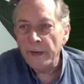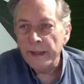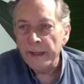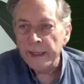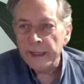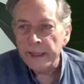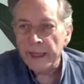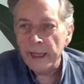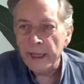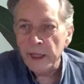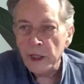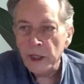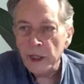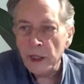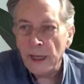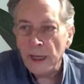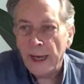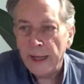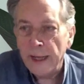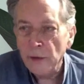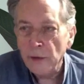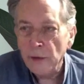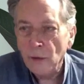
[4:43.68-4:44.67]
no
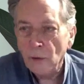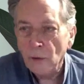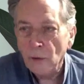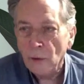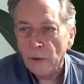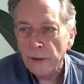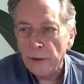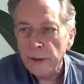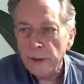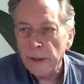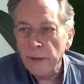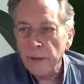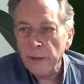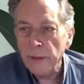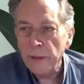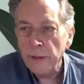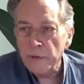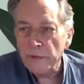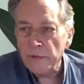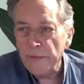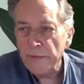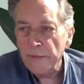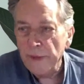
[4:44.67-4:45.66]
indication at all that
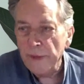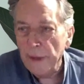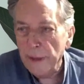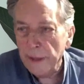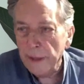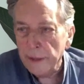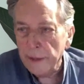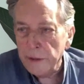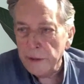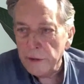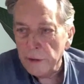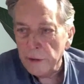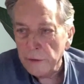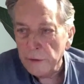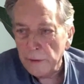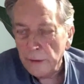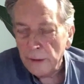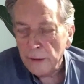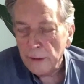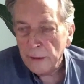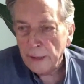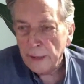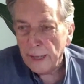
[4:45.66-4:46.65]
he was referring
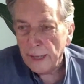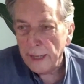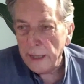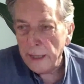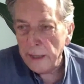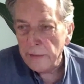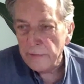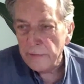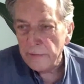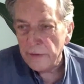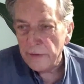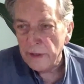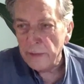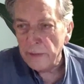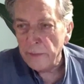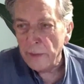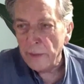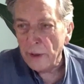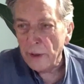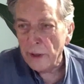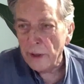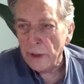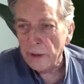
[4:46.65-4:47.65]
to any of
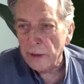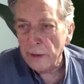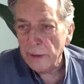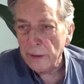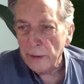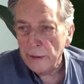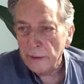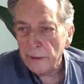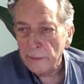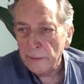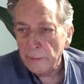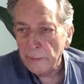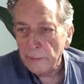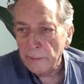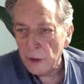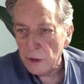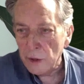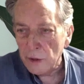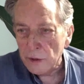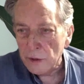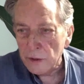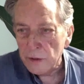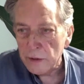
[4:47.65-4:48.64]
the Apollo
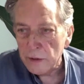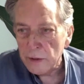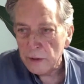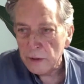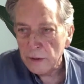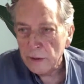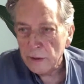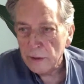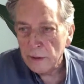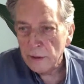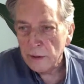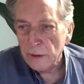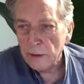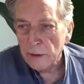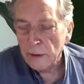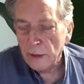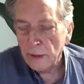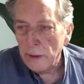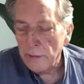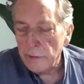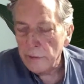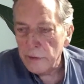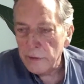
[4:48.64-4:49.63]
missions.
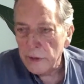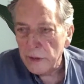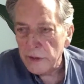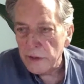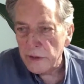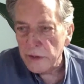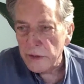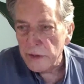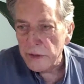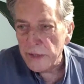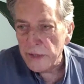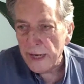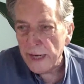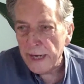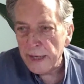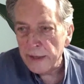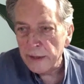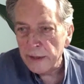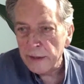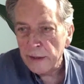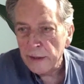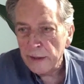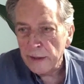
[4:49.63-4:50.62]
It was just a
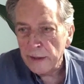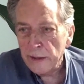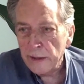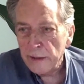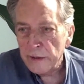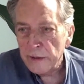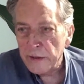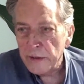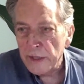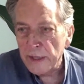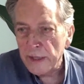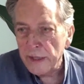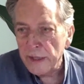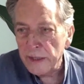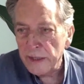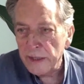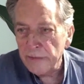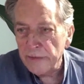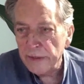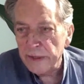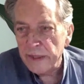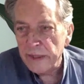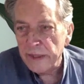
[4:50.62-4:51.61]
standard
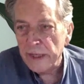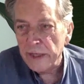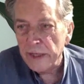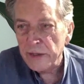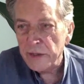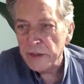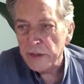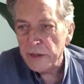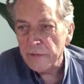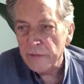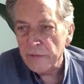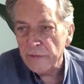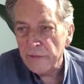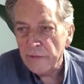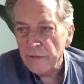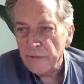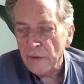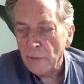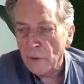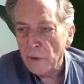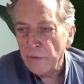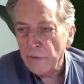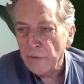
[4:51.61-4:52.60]
scientific test
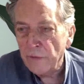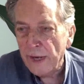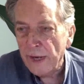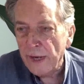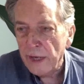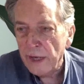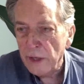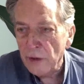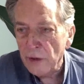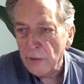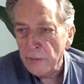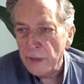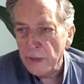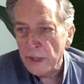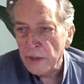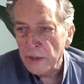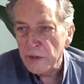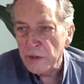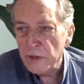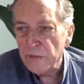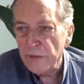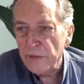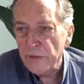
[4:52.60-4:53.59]
of what a
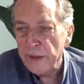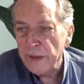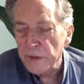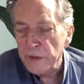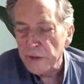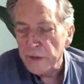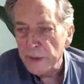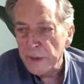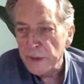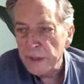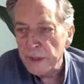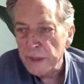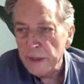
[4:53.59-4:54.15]
vacuum does to various